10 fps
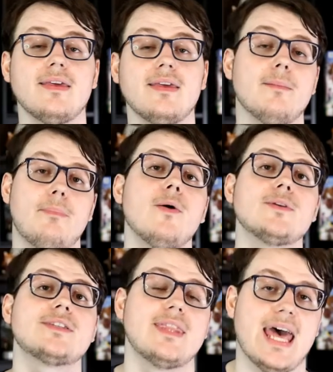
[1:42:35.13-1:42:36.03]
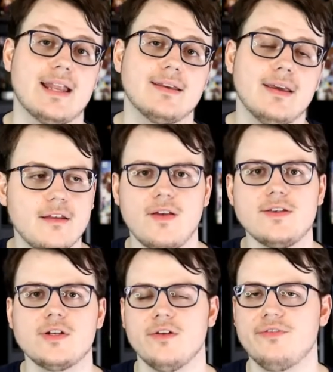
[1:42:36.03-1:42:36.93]
opposed to that.
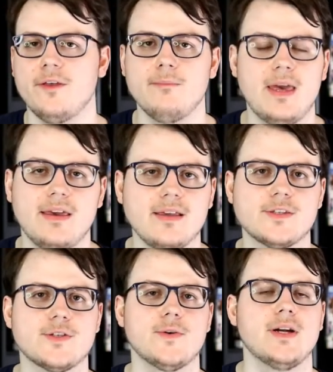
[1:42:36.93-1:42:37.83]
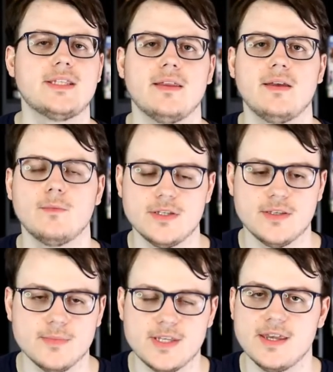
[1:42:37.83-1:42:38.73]
Conventional filmmaking and storytelling
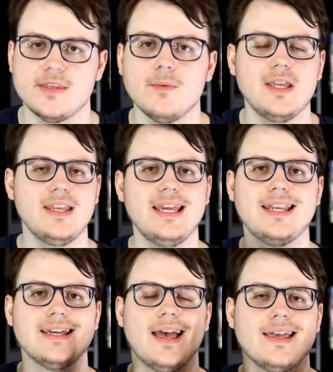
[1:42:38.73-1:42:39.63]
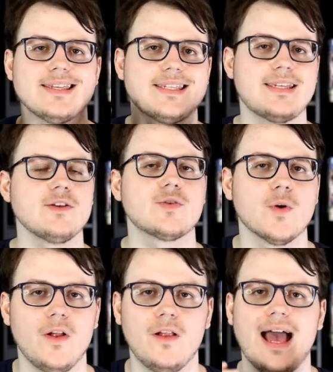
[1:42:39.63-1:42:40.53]
wisdom says that we need a
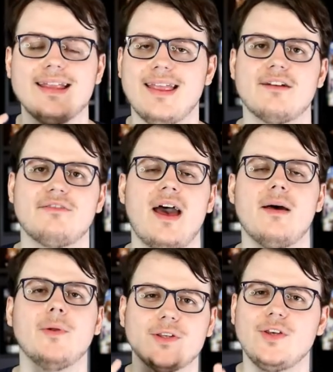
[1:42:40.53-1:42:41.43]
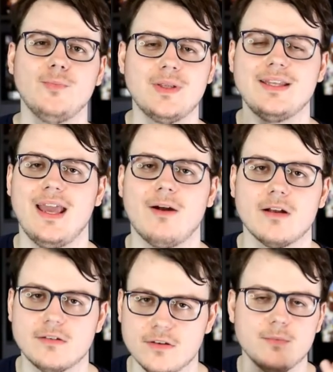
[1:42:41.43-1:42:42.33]
central, identifiable human
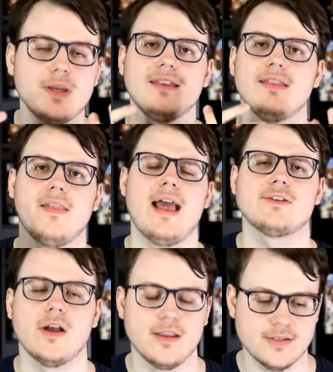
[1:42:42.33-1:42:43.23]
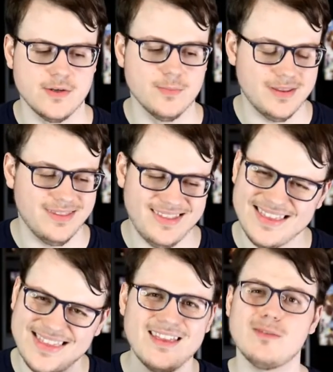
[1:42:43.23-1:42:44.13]
character that we can latch onto. But
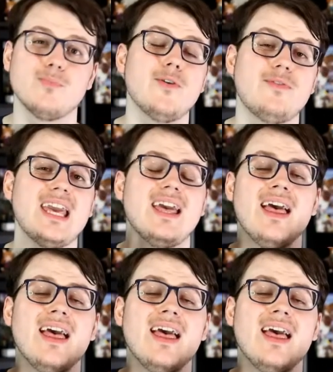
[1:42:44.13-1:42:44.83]
does this movie?